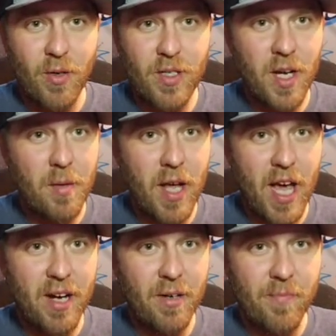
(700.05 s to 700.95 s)
He's coming
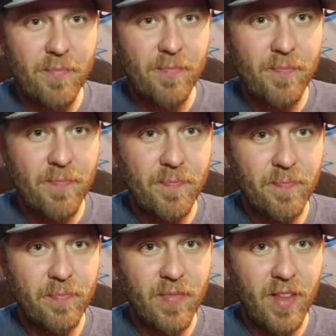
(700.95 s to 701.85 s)
at him.
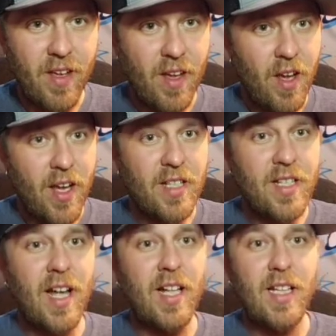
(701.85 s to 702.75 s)
He's
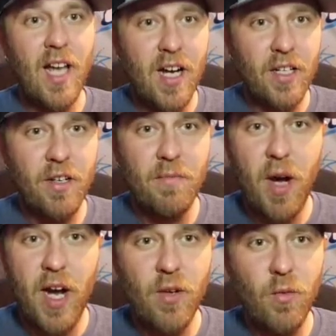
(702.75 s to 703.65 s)
got a lot of good
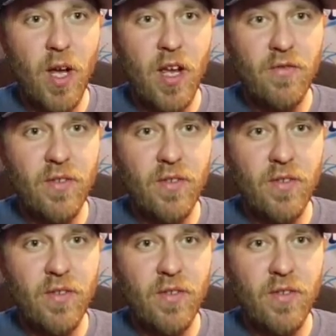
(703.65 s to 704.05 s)
body wave.